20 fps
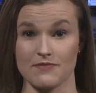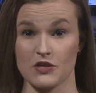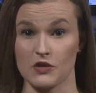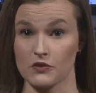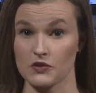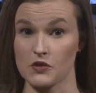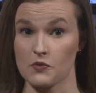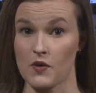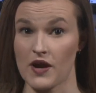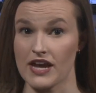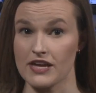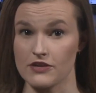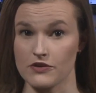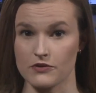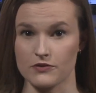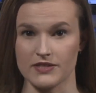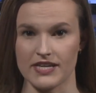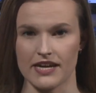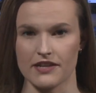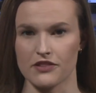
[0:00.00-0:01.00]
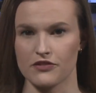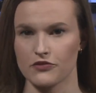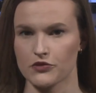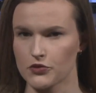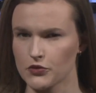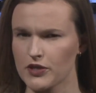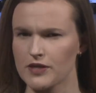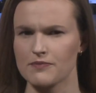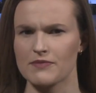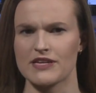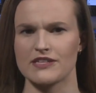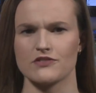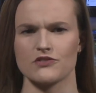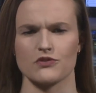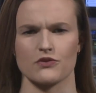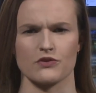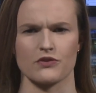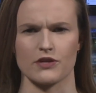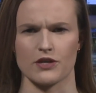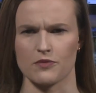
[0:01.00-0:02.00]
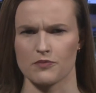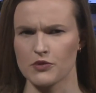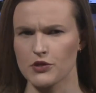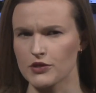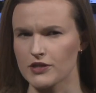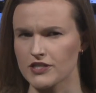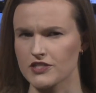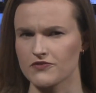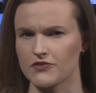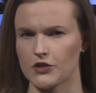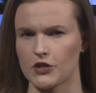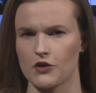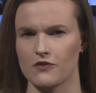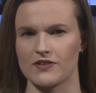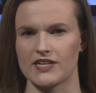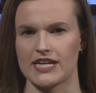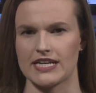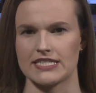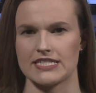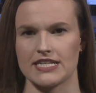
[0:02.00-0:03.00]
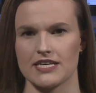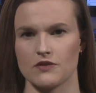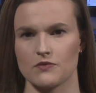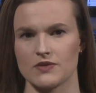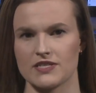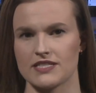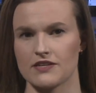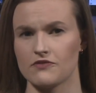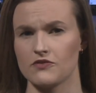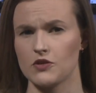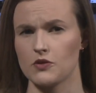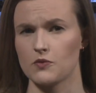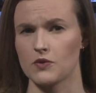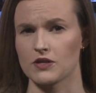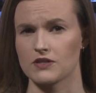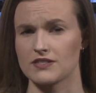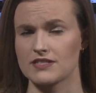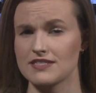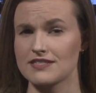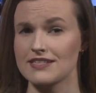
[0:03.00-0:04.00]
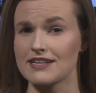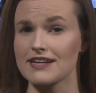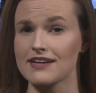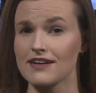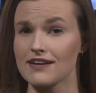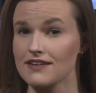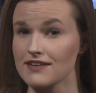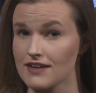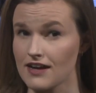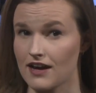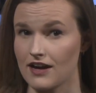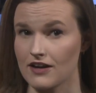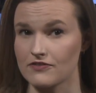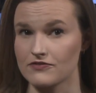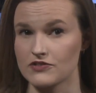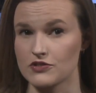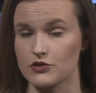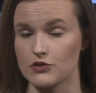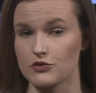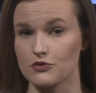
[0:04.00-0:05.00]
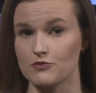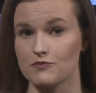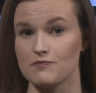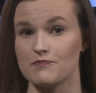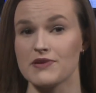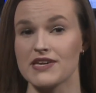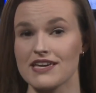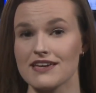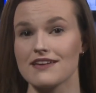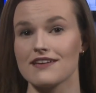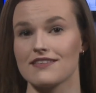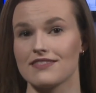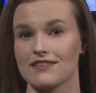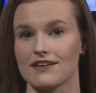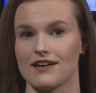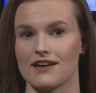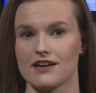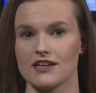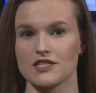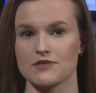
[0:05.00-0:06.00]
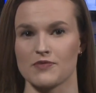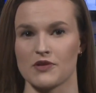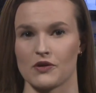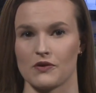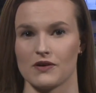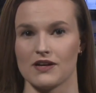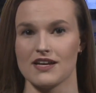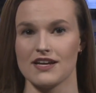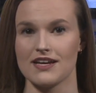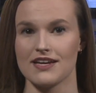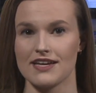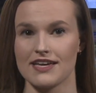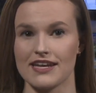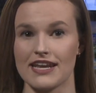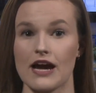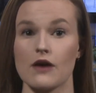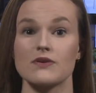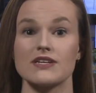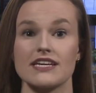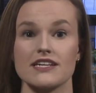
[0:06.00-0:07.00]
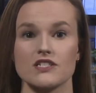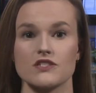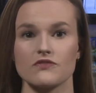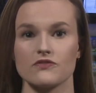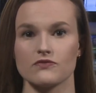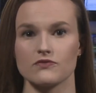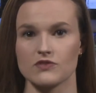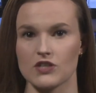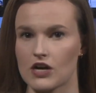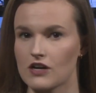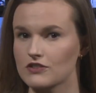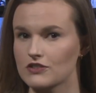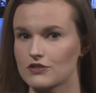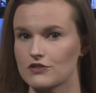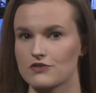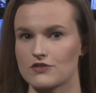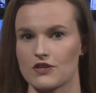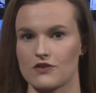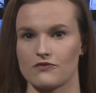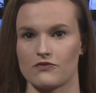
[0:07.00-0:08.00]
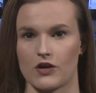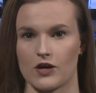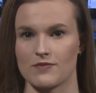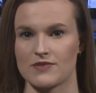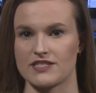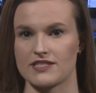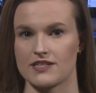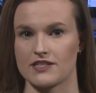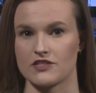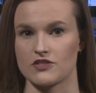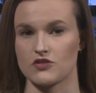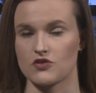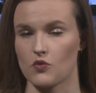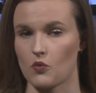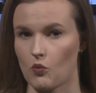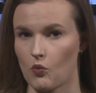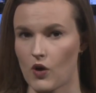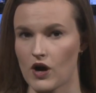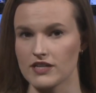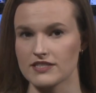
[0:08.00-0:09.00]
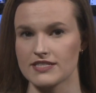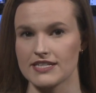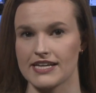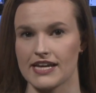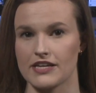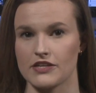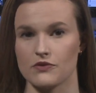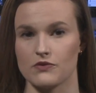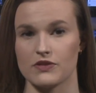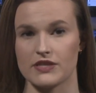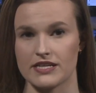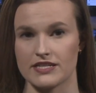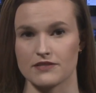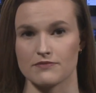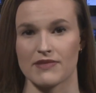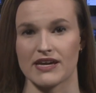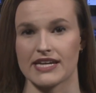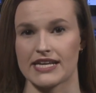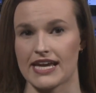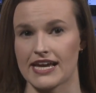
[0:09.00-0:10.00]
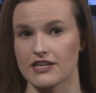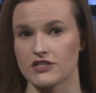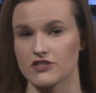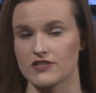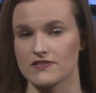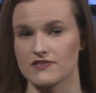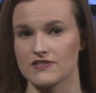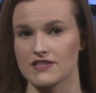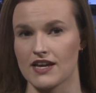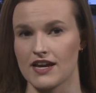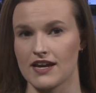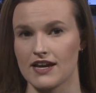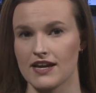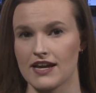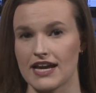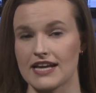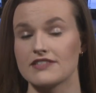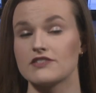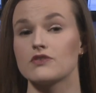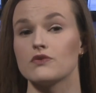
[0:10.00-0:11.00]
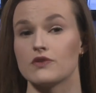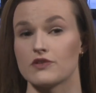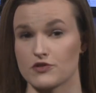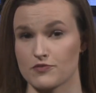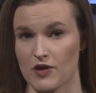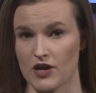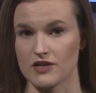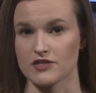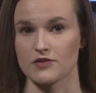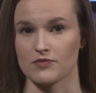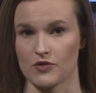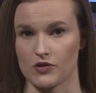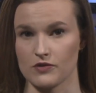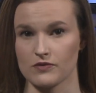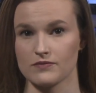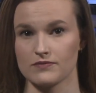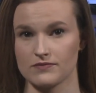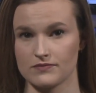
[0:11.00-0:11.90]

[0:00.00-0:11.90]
the only way you'd get treatments or therapeutics for COVID 19 was if you were sick enough to be in the hospital. Nowadays, doctors and pharmacists want to get you these medications as soon as possible.